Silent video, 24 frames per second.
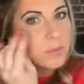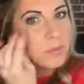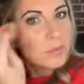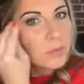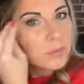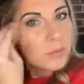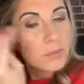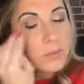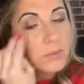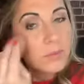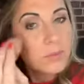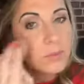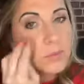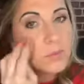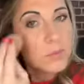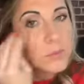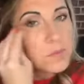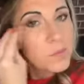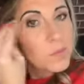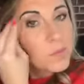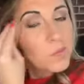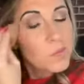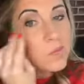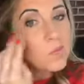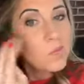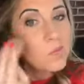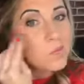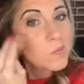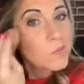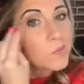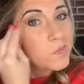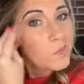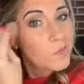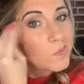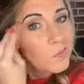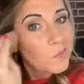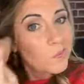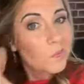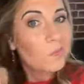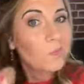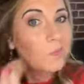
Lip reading: (no one is talking)